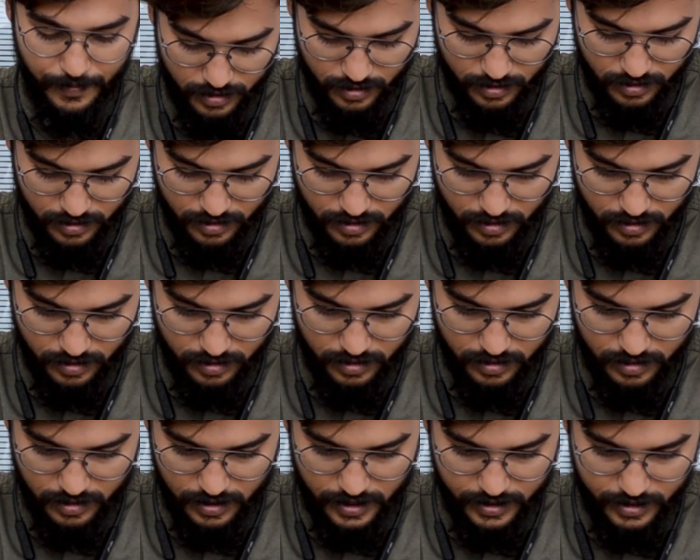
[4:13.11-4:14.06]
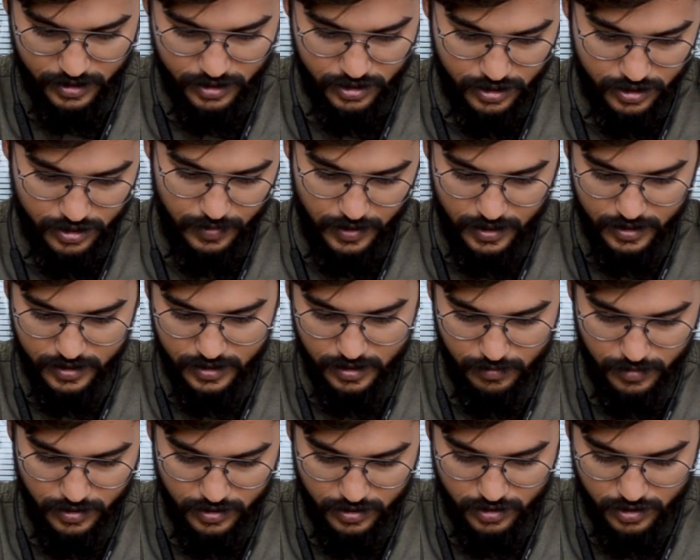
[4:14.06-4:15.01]
So let's play
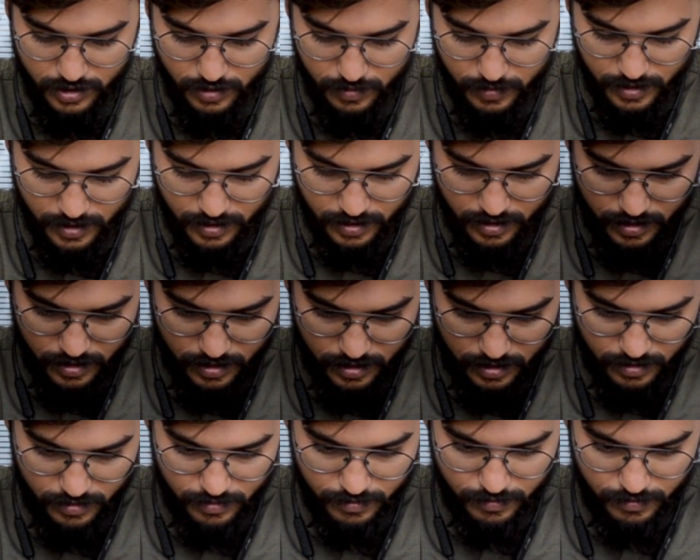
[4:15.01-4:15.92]
some instrumental